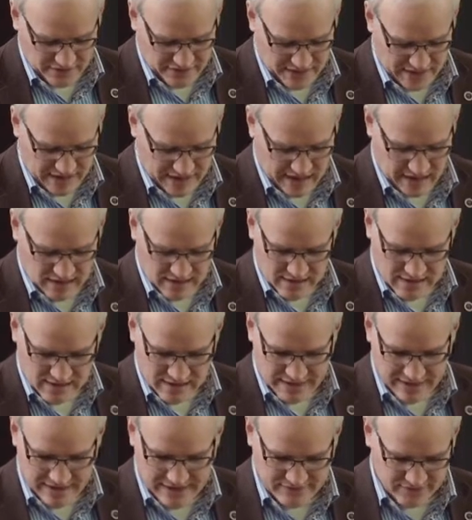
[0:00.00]
are there
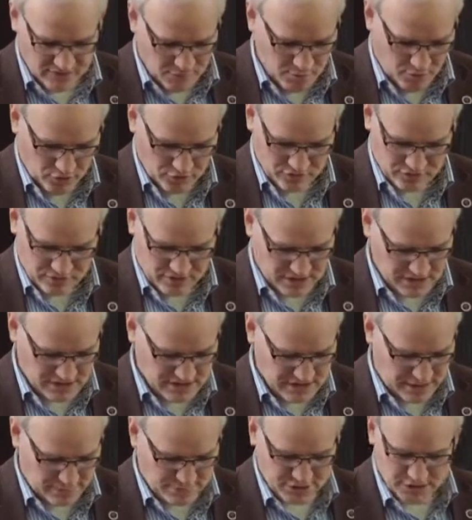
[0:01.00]
in the modern
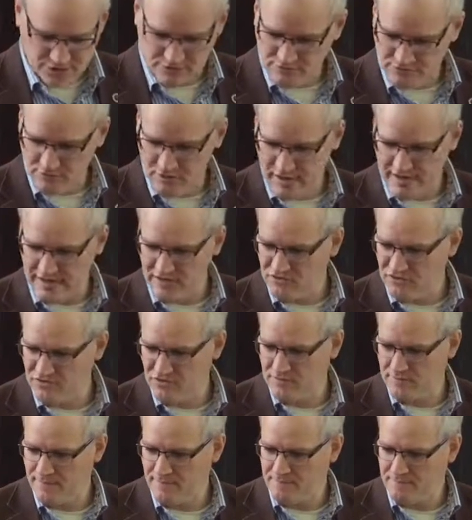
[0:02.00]
conception of
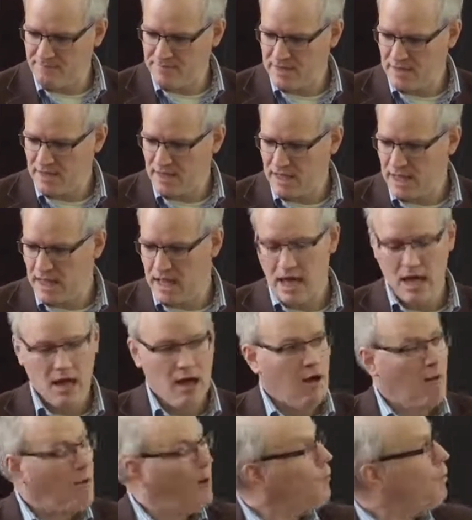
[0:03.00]
rights.
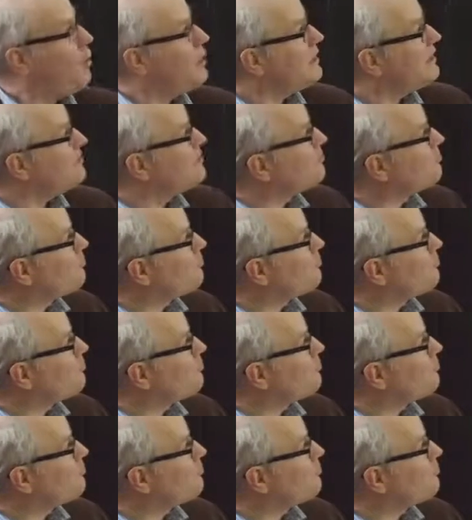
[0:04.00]
Well, what did